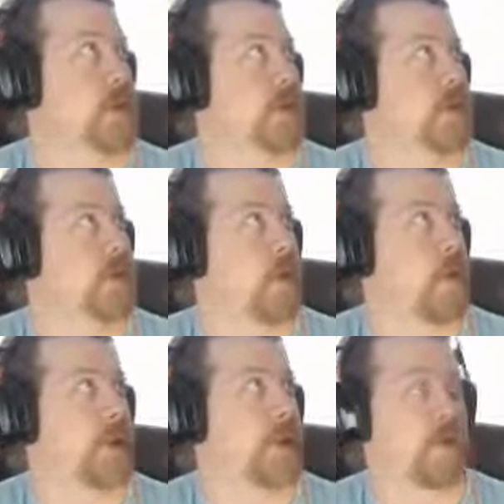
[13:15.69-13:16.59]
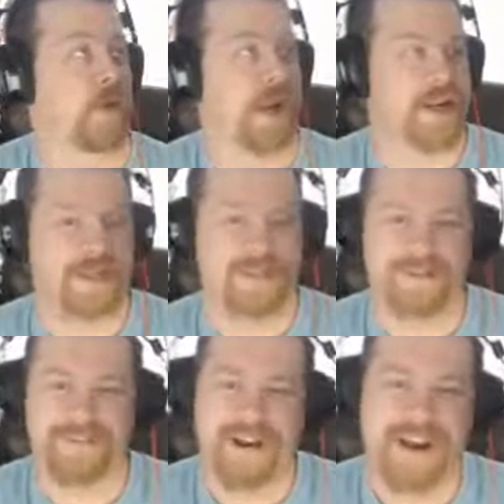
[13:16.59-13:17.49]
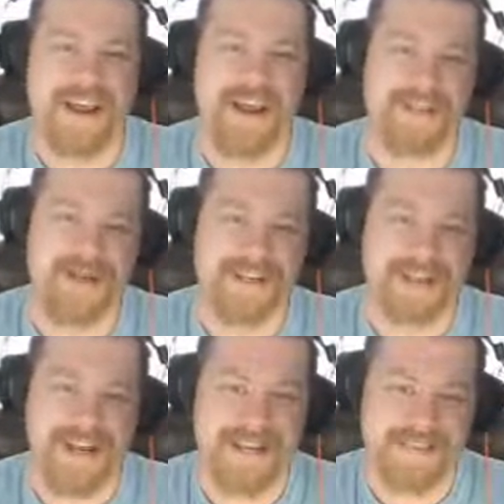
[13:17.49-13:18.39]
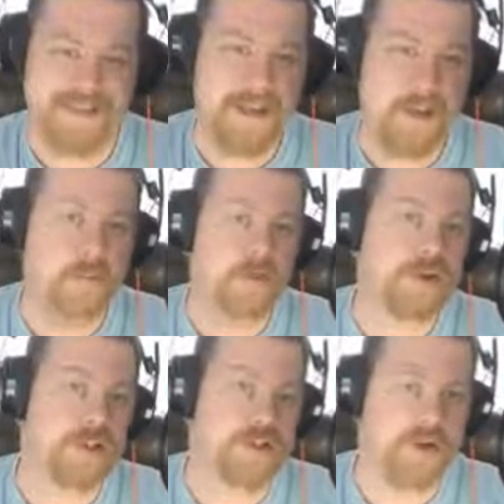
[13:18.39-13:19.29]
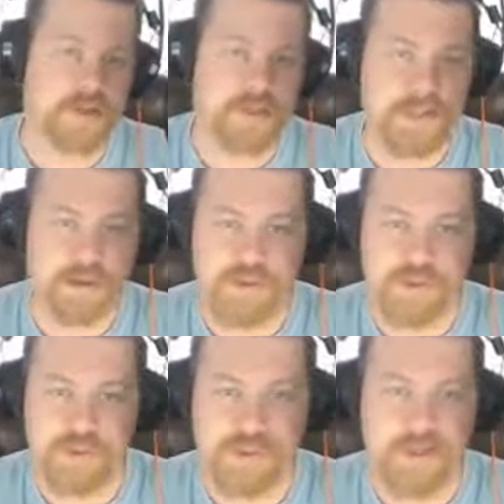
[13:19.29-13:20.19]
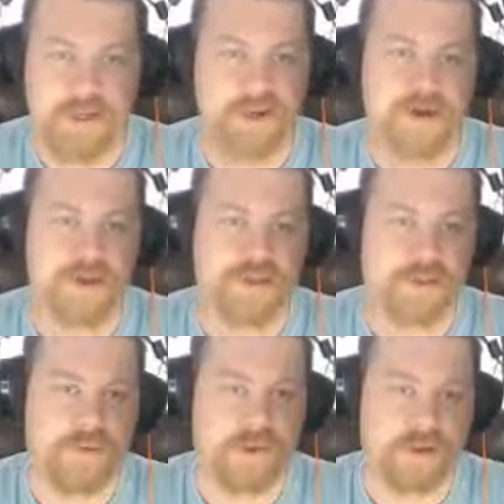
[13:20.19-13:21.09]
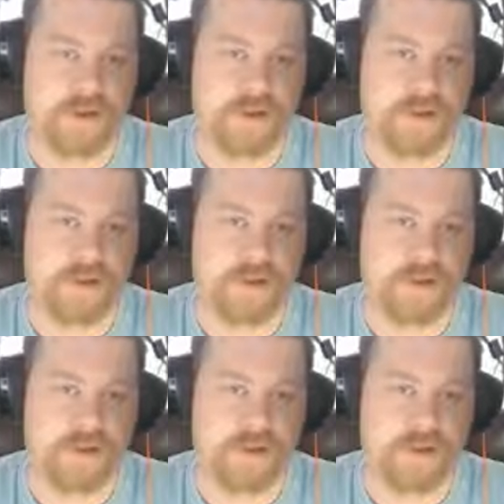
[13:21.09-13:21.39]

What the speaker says: pointing right at my desk, mostly so I can stay cool, but also